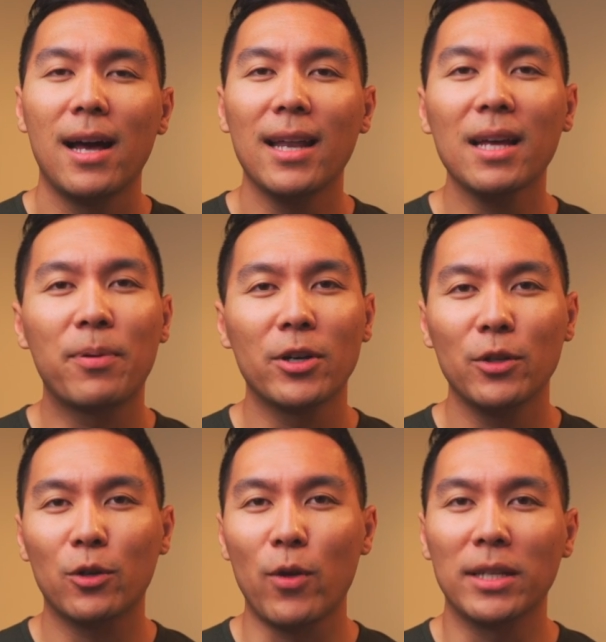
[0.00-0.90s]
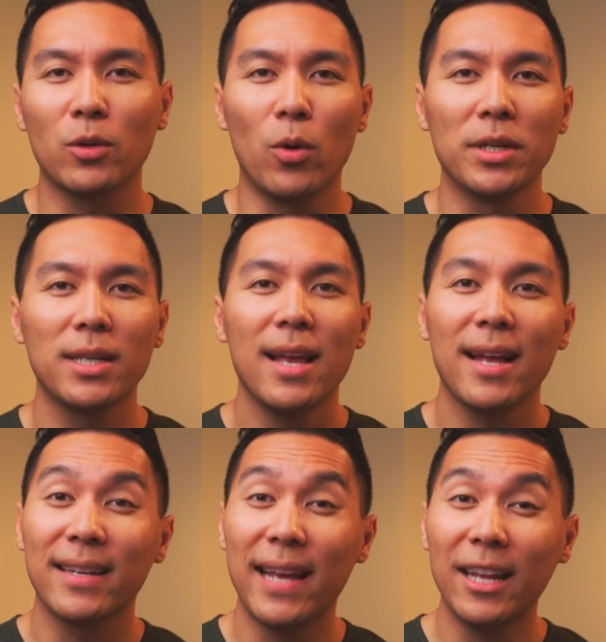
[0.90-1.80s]
Unlike personal credit scores,
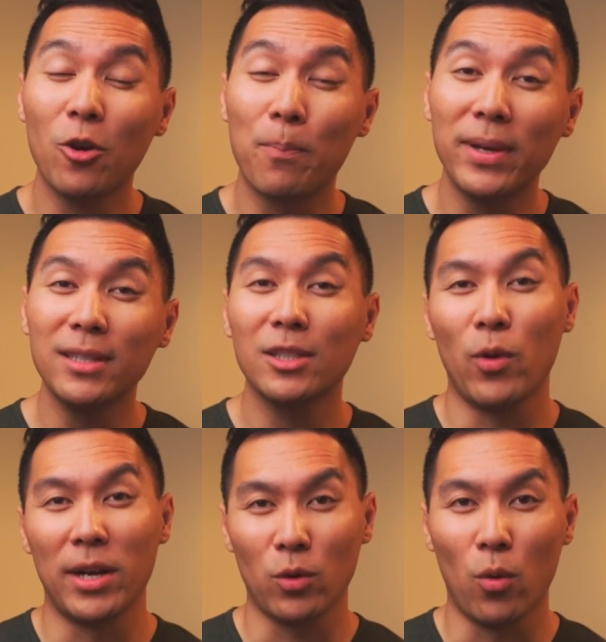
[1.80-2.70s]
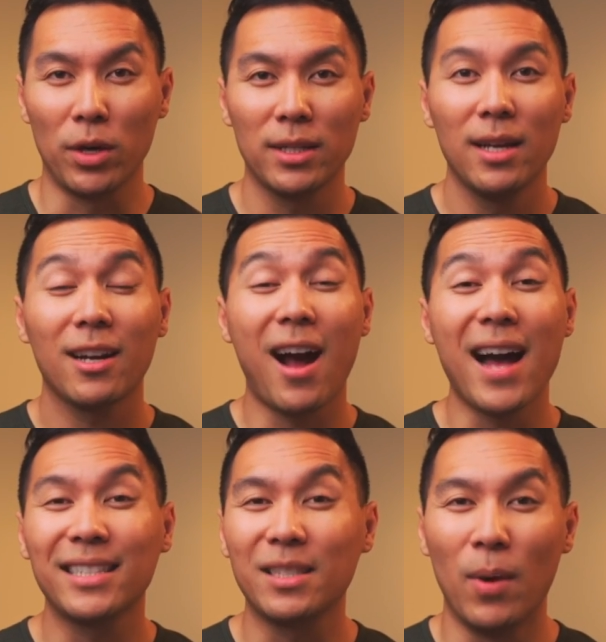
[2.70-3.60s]
getting your business credit scores
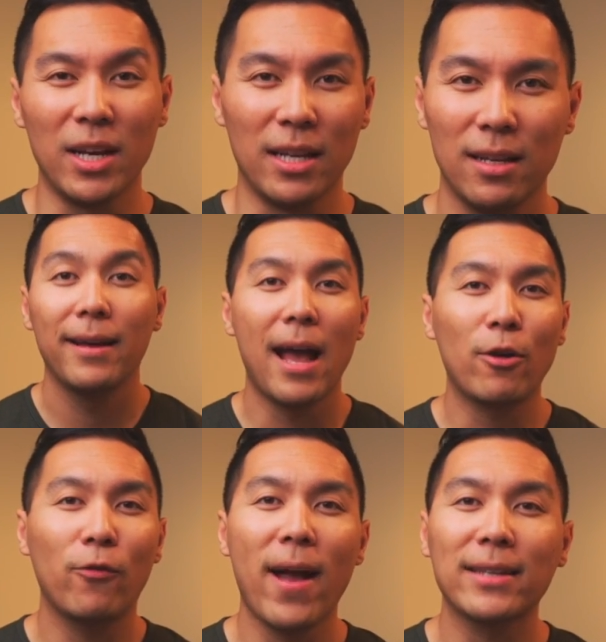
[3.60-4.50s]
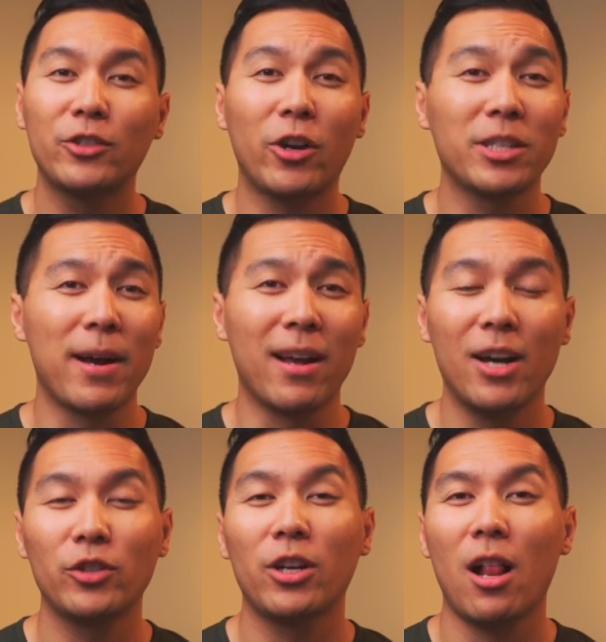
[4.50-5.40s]
costs money. Equifax, they charge about
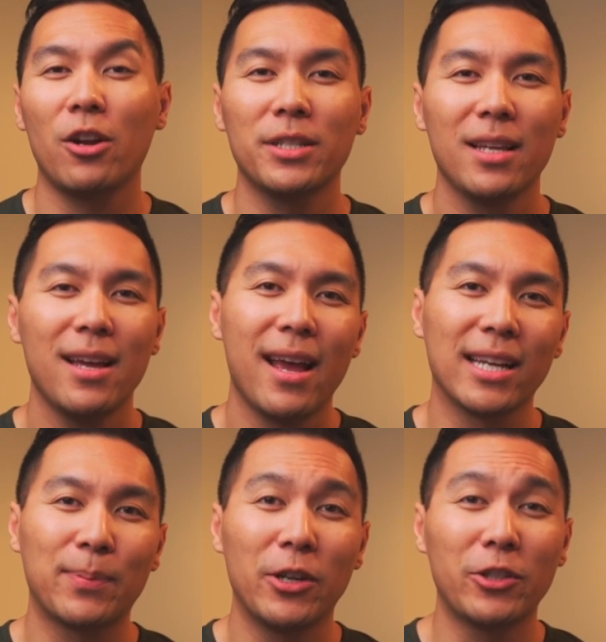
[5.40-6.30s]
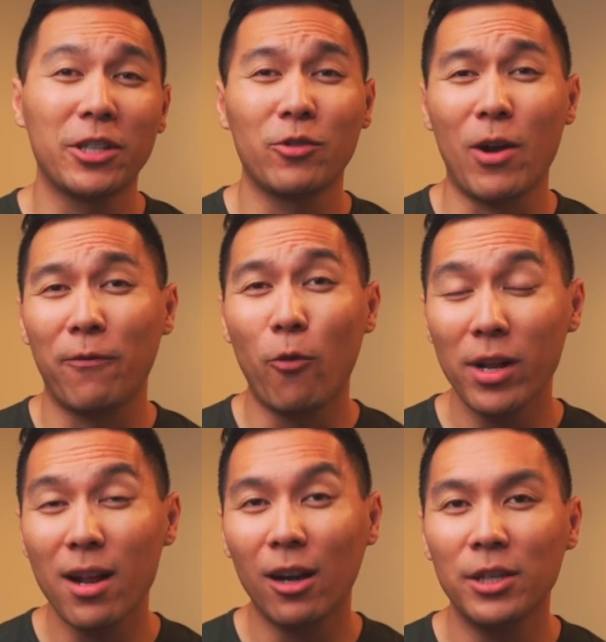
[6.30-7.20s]
$100, Experian charges around
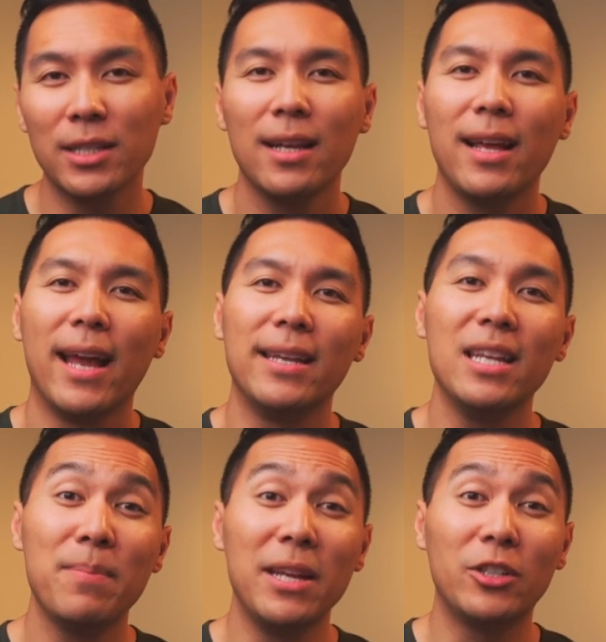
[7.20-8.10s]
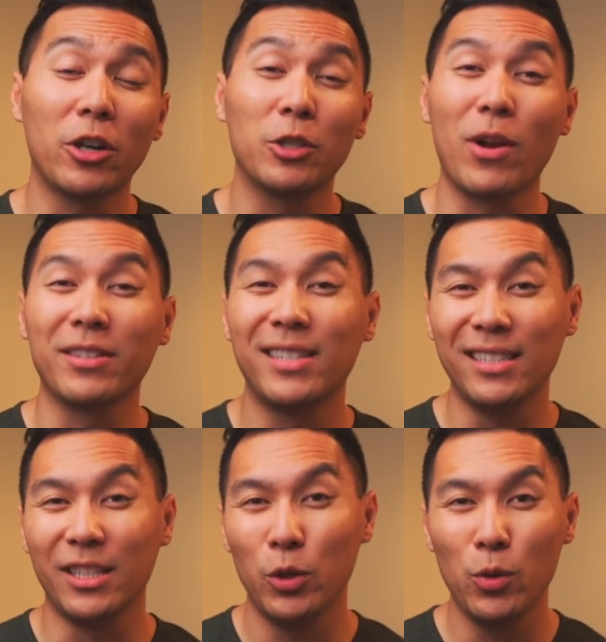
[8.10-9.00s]
$40, and DB charges around
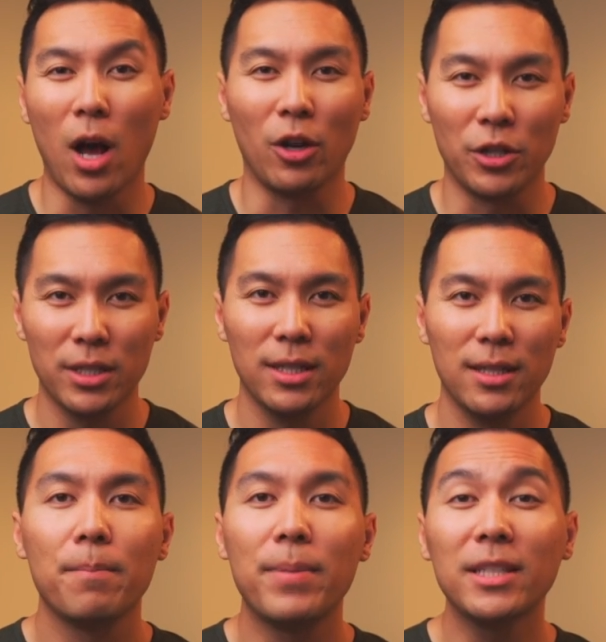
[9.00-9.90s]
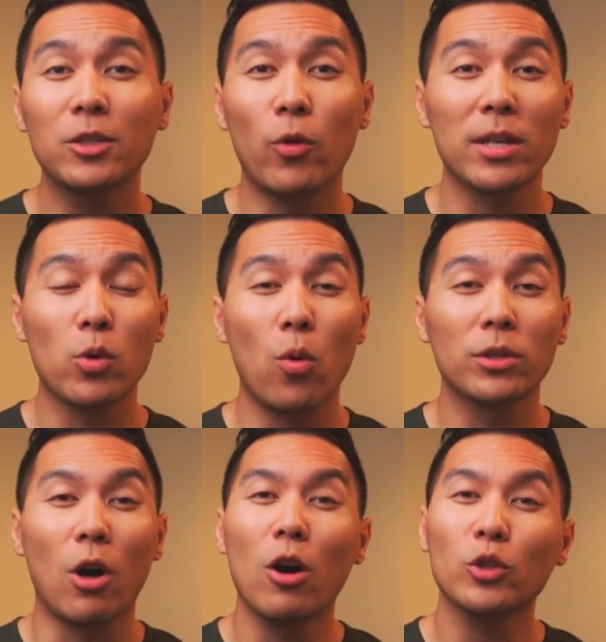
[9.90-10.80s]
$62. Business credit
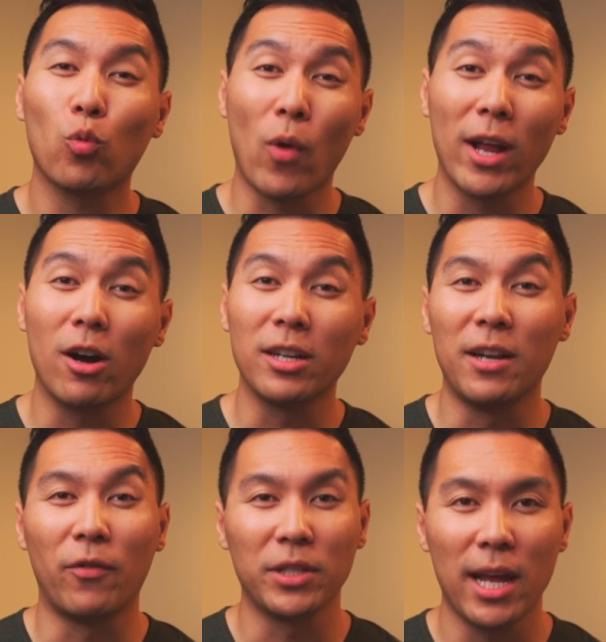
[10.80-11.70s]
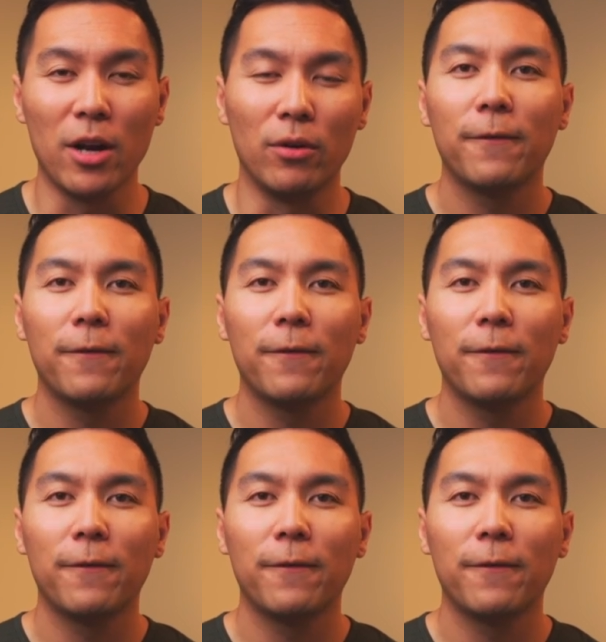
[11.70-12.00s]
scores are also ranked on a different scale.